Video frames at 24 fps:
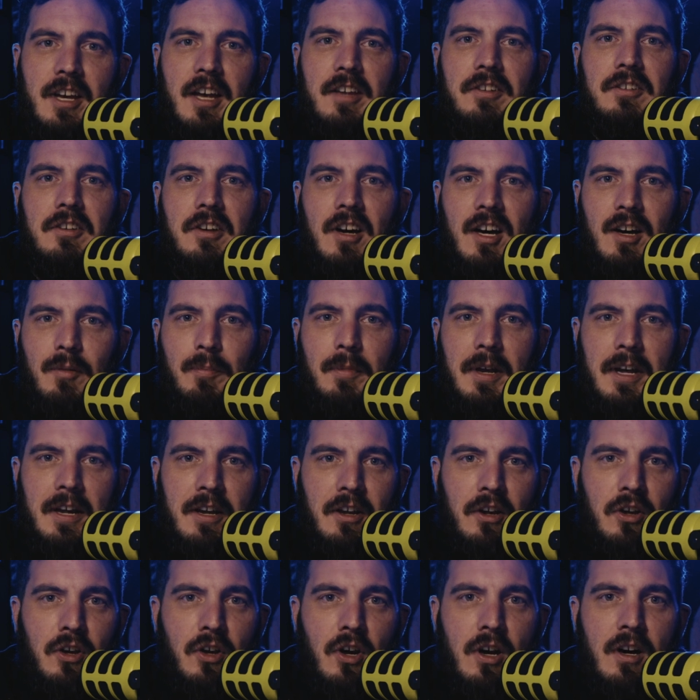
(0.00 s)
has come
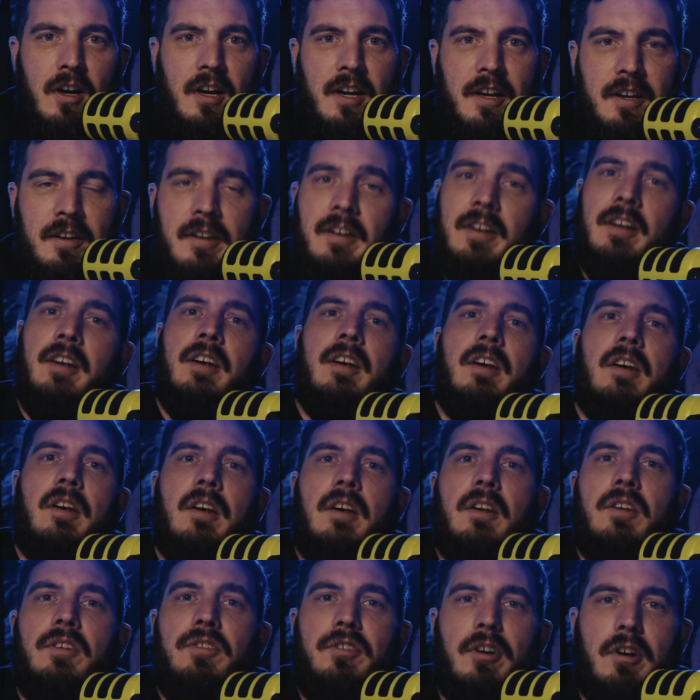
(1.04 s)
and gone,
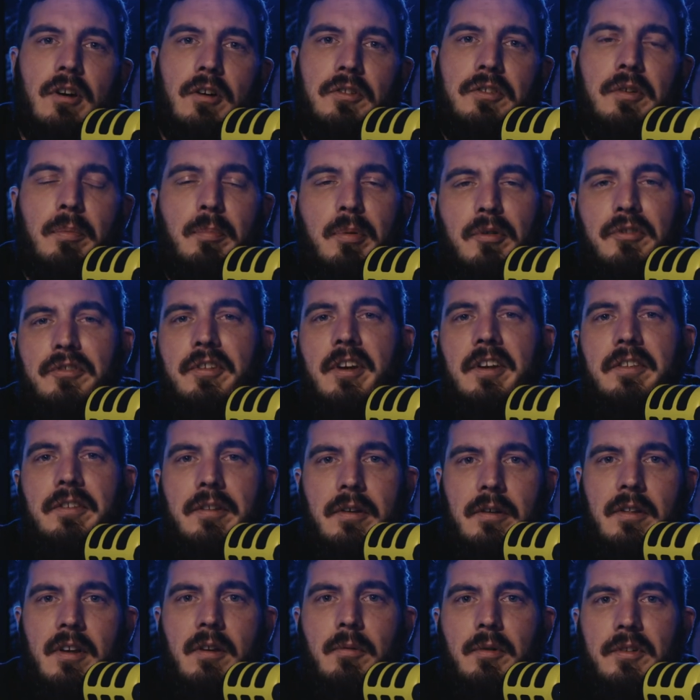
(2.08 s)
so to predict
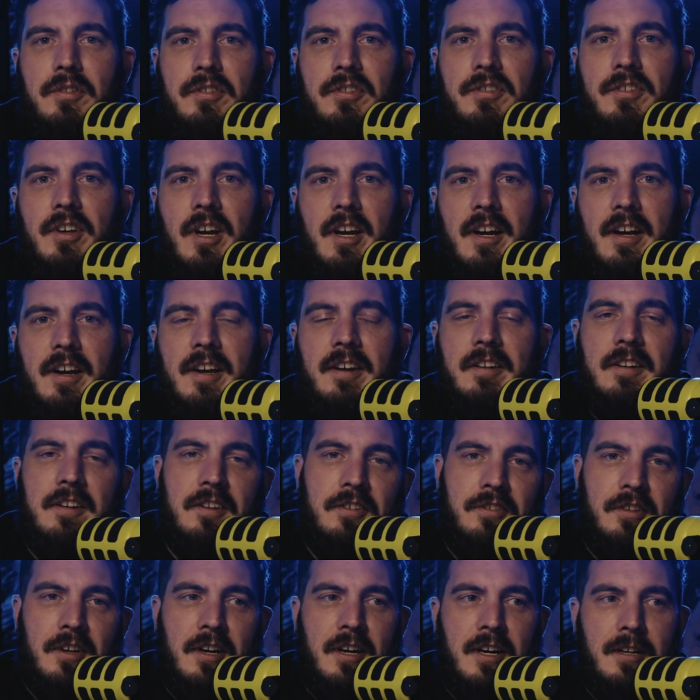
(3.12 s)
who they would sign
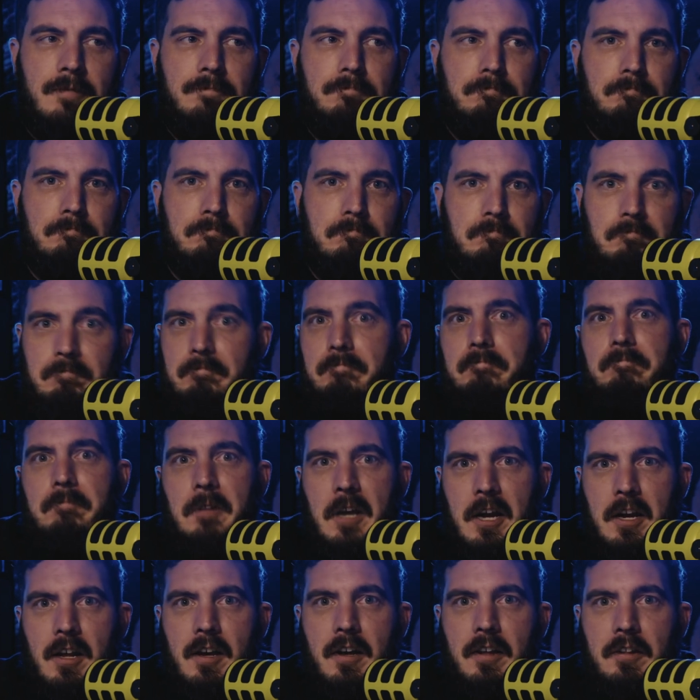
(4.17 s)
is
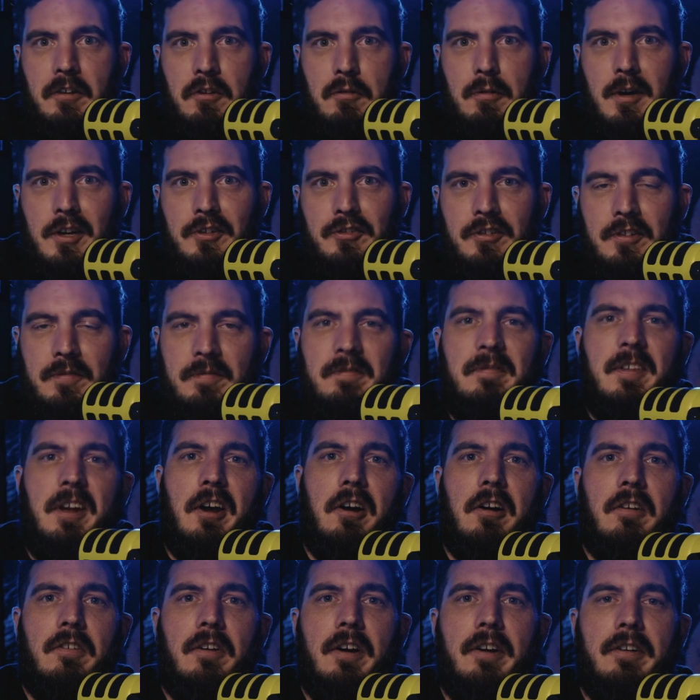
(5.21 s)
kind of out of the question. They
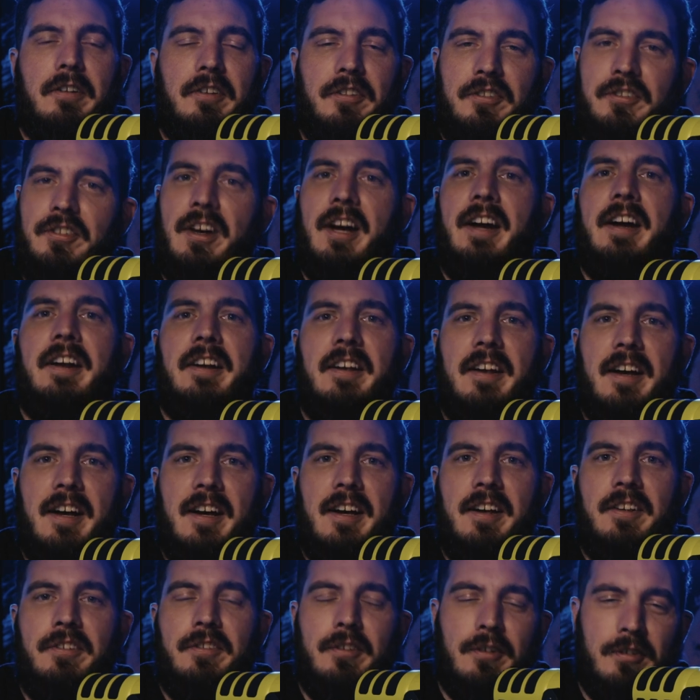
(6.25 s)
are already signed
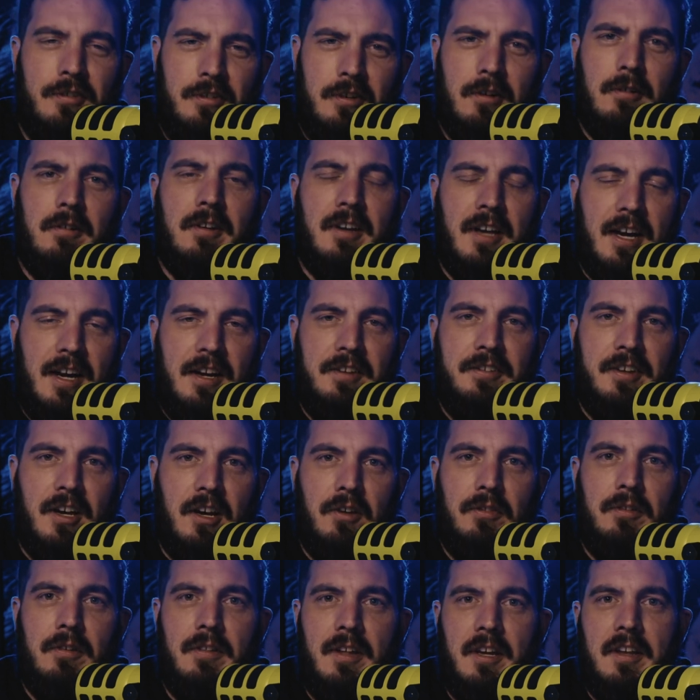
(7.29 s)
guys. There's still guys
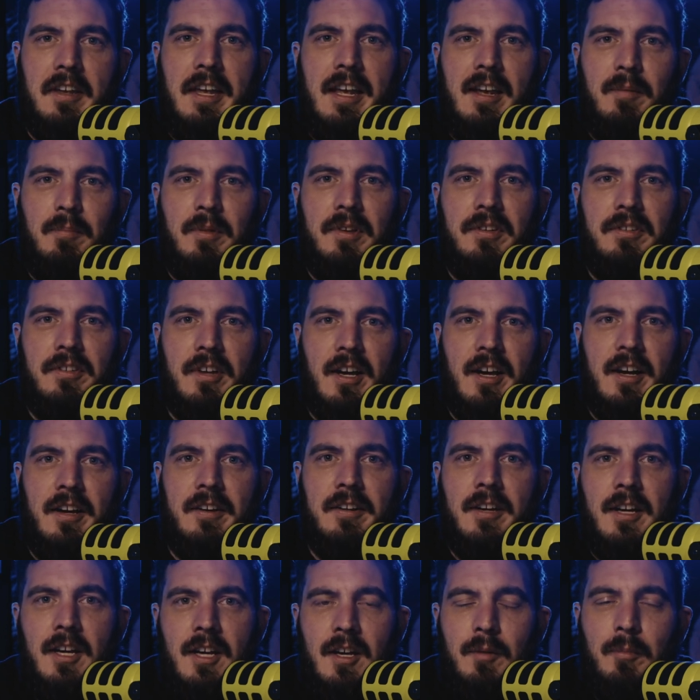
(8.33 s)
out there that can be
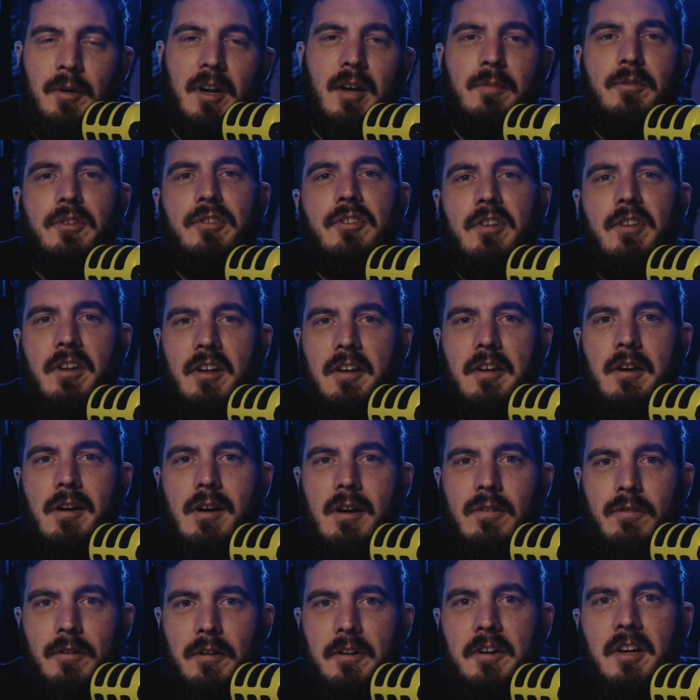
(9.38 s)
signed, but I'm just going to go
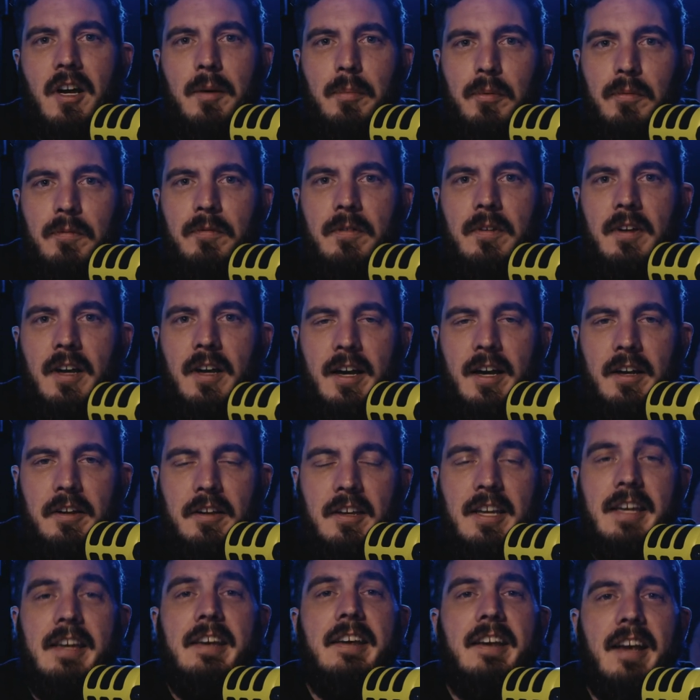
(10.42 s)
over a couple
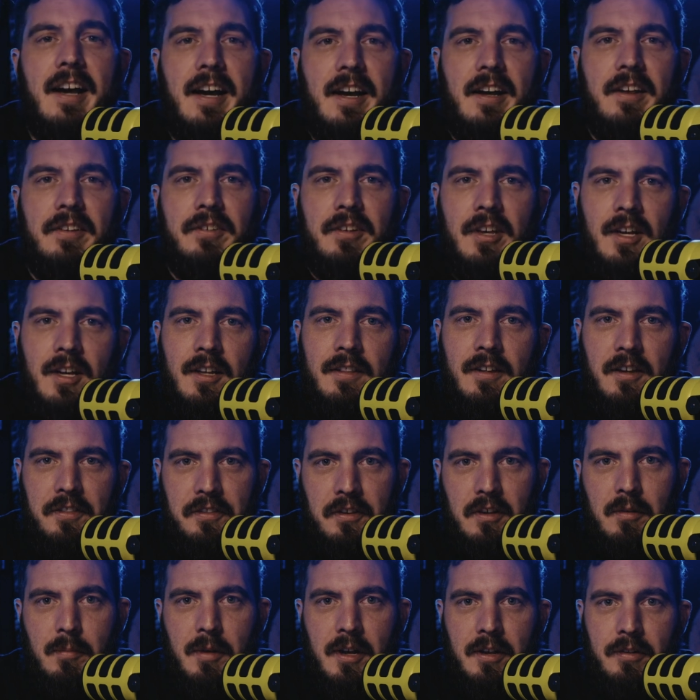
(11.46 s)
key guys that the
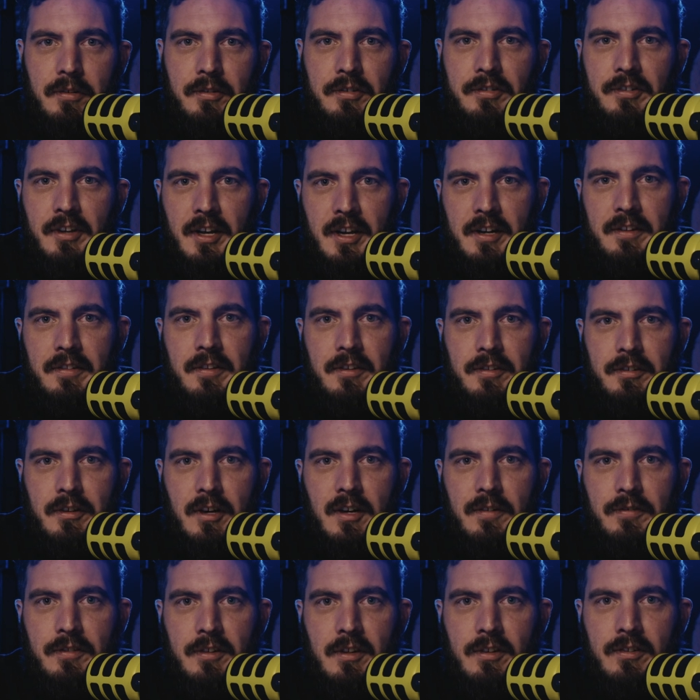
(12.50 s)
Commanders signed this
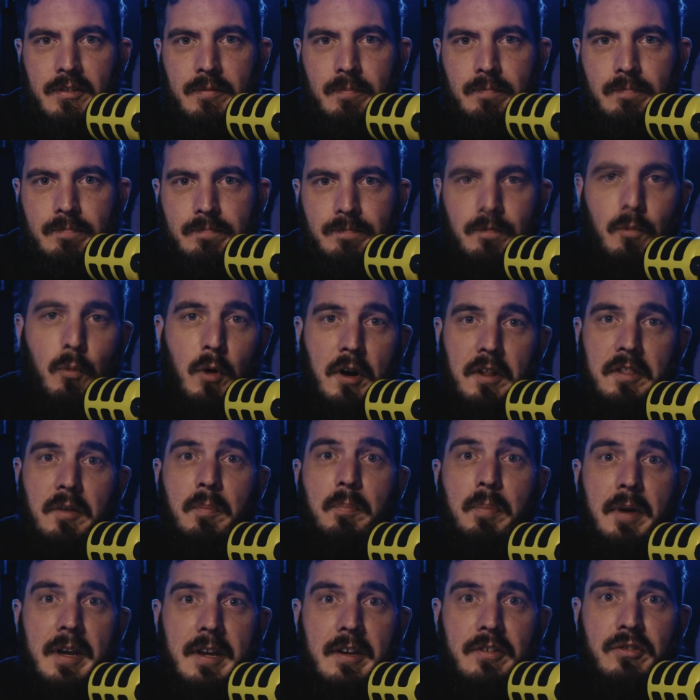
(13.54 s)
offseason. One of the
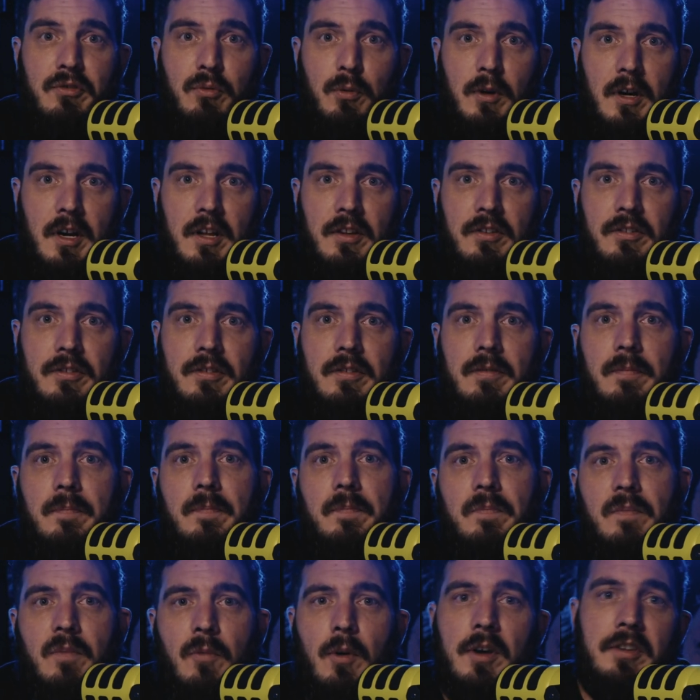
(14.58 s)
biggest ones
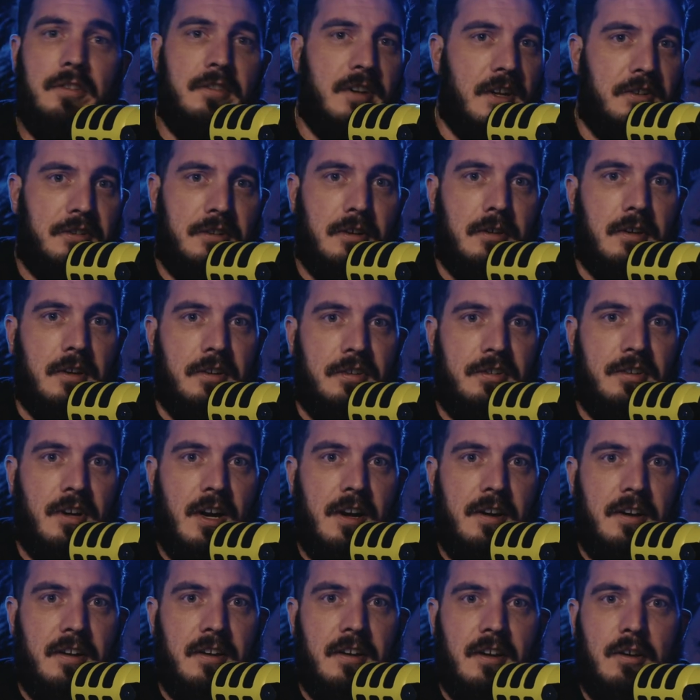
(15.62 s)
wasn't necessarily a
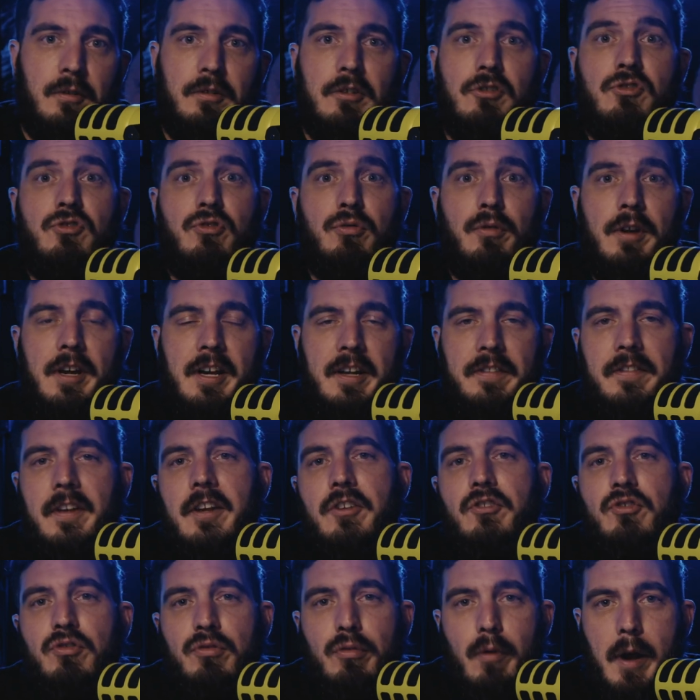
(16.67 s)
signing. It was a trade. They
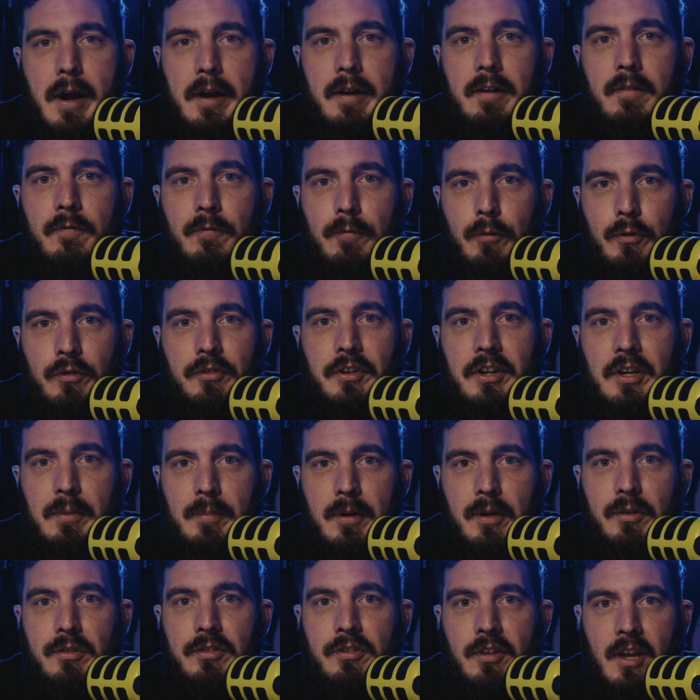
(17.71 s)
traded for
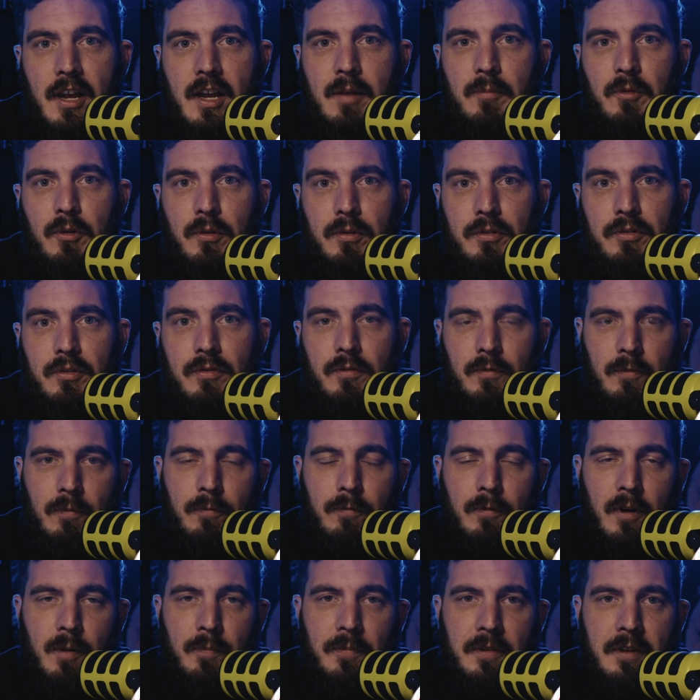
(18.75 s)
Deebo Samuel
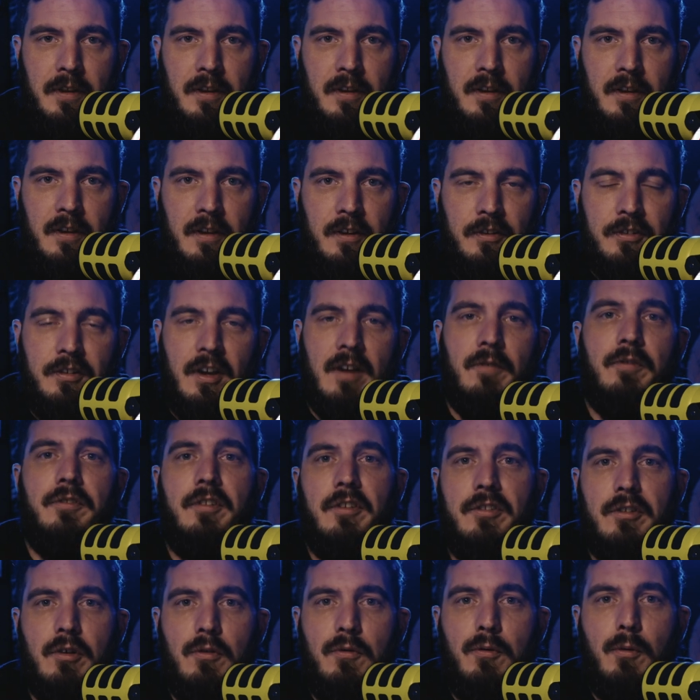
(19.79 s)
from the San
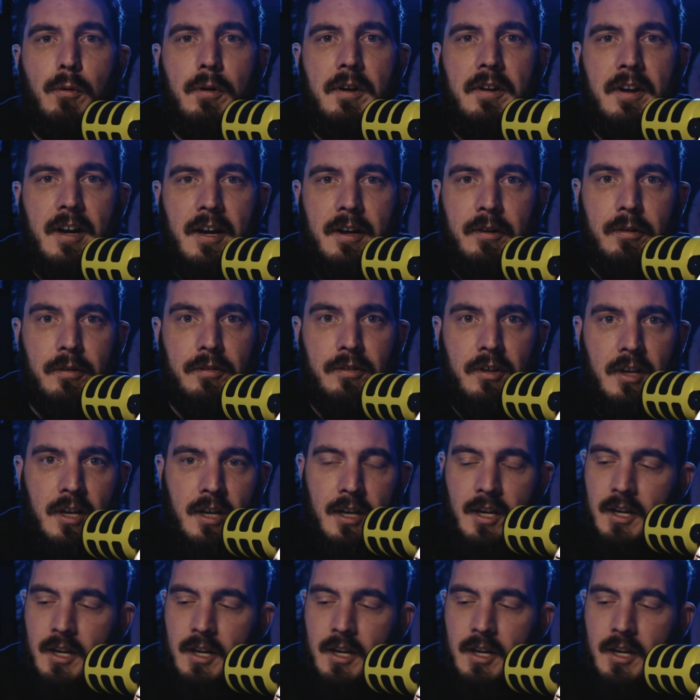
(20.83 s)
Francisco 49ers.